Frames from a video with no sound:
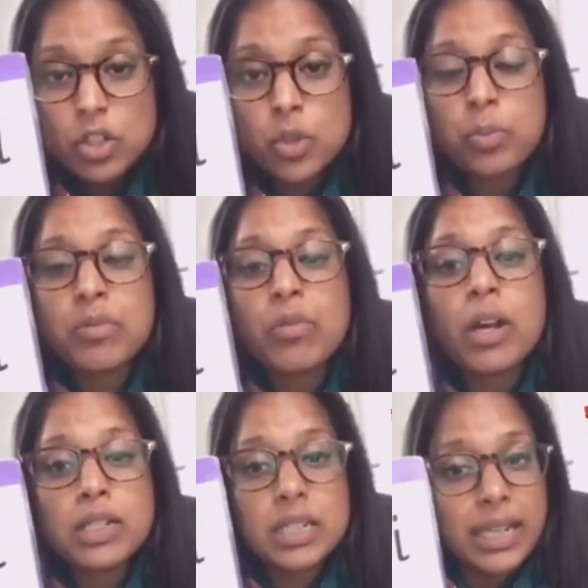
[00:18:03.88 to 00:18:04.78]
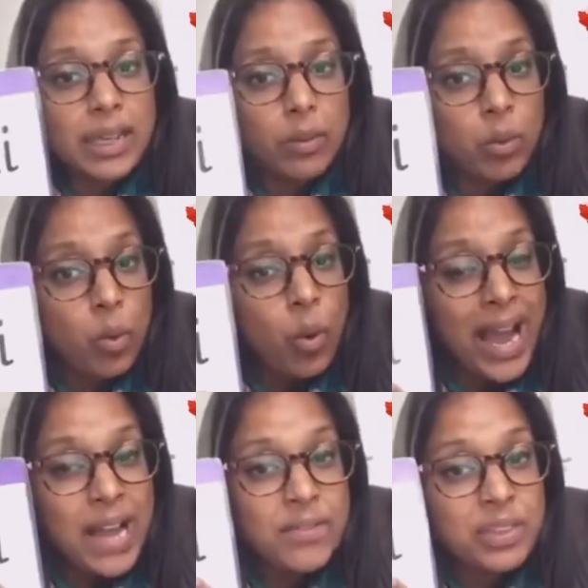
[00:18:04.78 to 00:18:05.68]
you'll be writing, it will
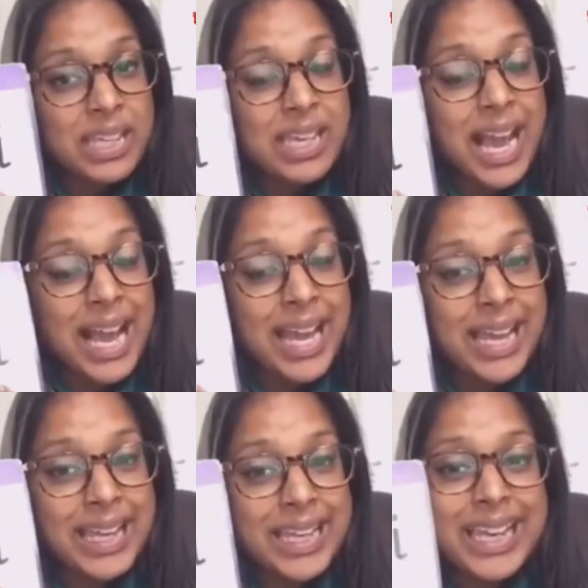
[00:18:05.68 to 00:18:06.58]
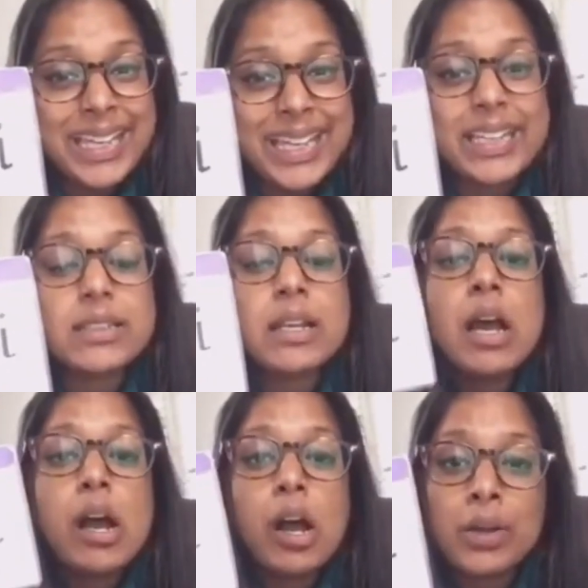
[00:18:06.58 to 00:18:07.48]
have the A in it.
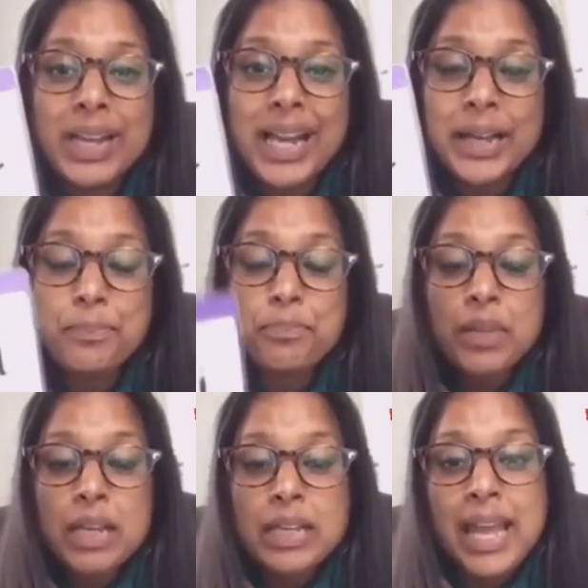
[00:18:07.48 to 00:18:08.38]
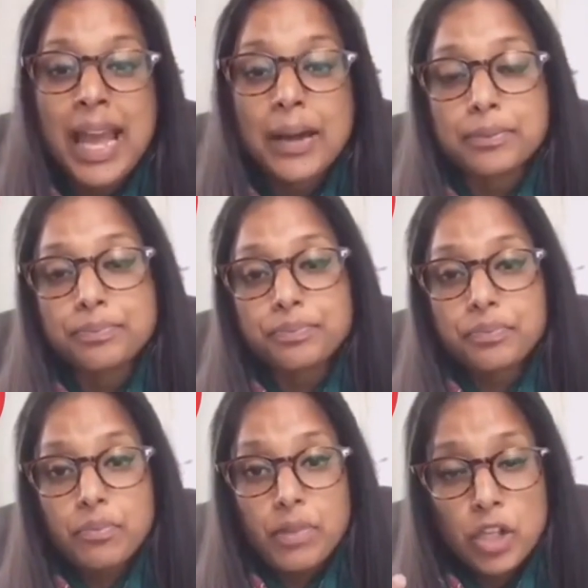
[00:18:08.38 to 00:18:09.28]
Okay? Now,
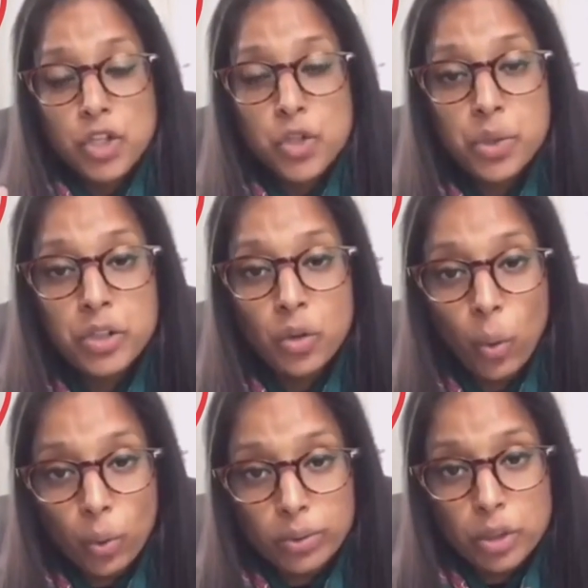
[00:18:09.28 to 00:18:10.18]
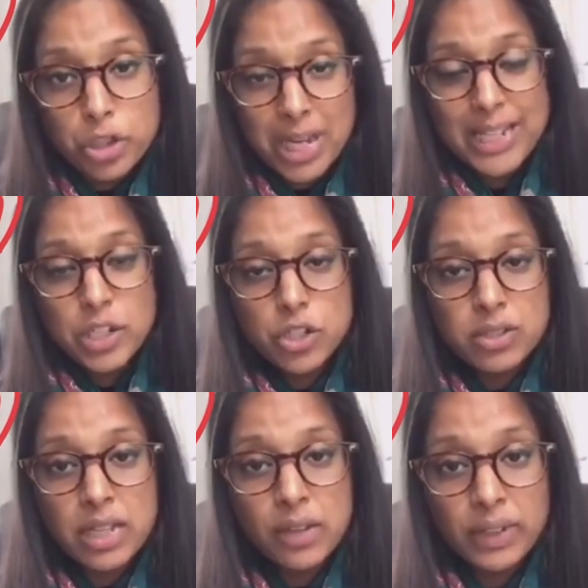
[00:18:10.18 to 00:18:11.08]
you can also challenge
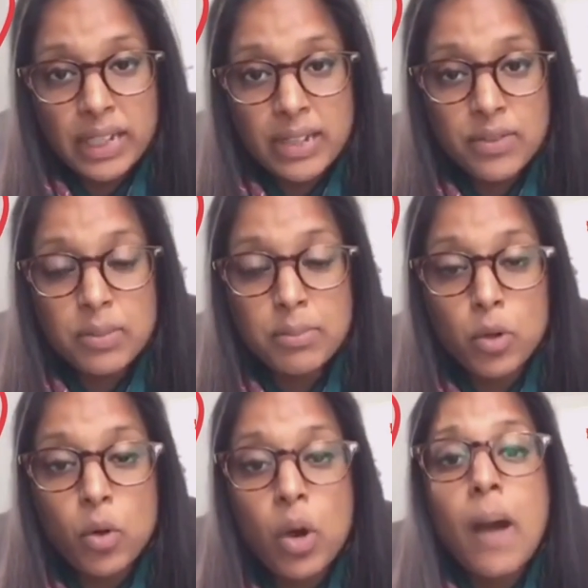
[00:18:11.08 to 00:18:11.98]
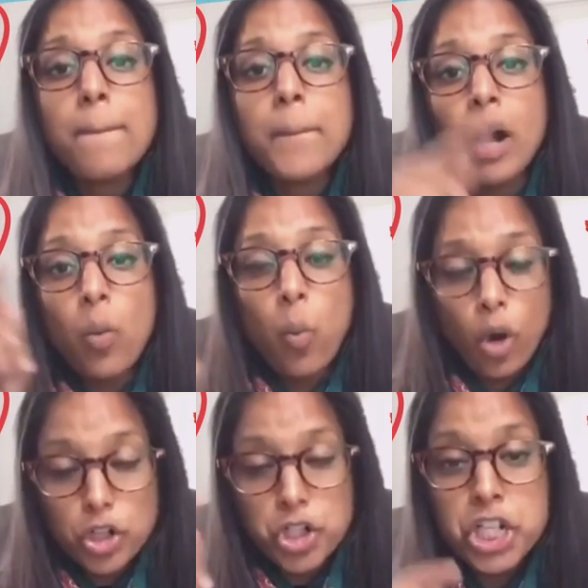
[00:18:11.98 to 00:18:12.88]
yourself even more by
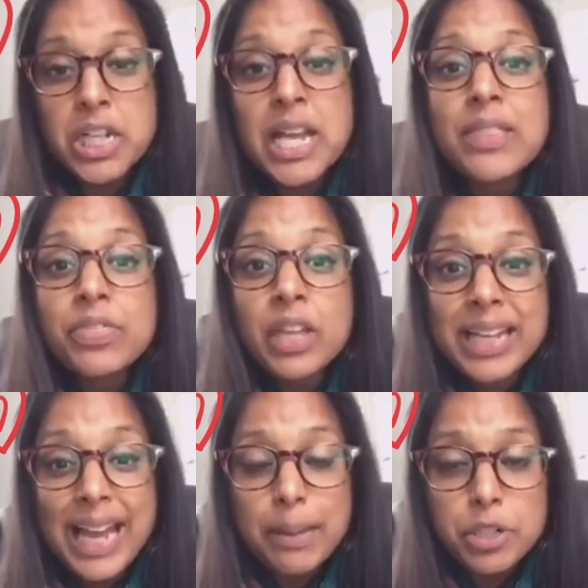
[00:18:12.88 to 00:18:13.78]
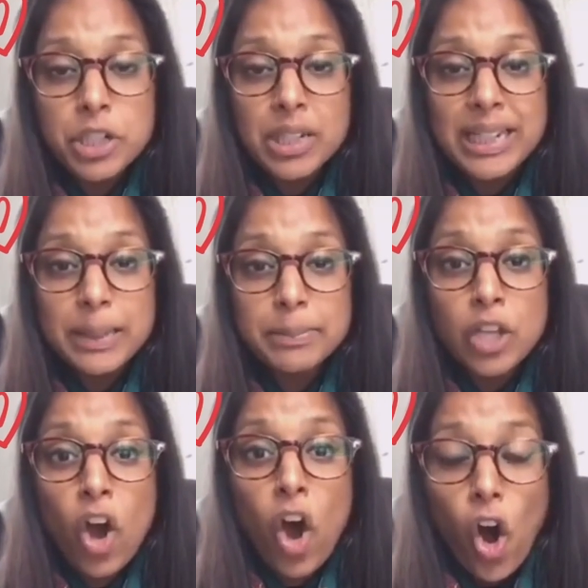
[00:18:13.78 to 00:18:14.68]
watching the caption clips
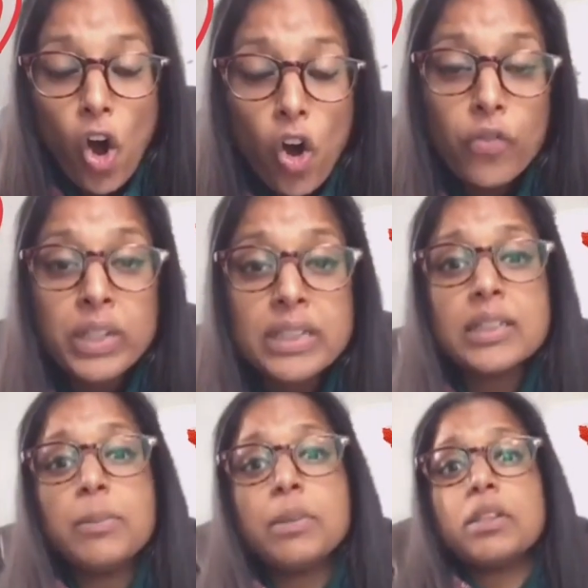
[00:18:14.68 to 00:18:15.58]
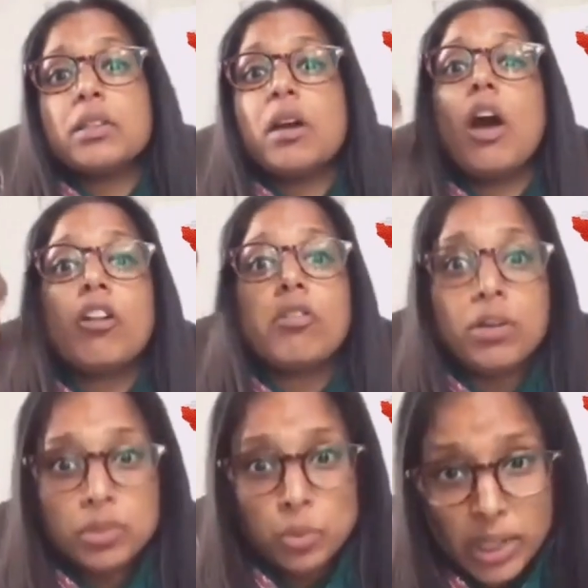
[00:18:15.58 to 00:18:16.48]
of some of the
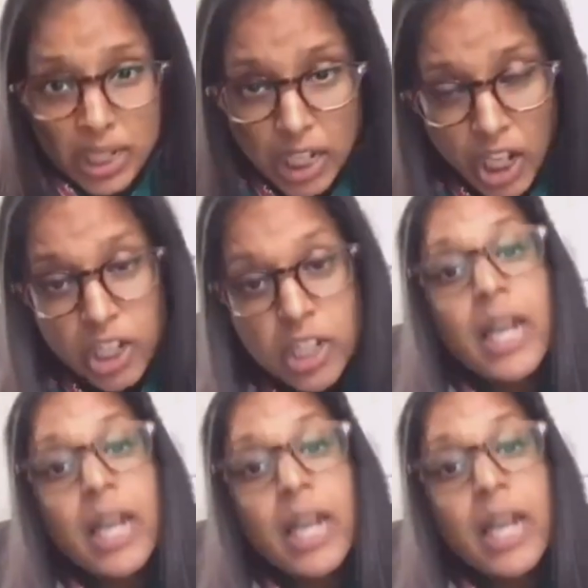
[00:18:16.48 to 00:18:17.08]
digraphs we learned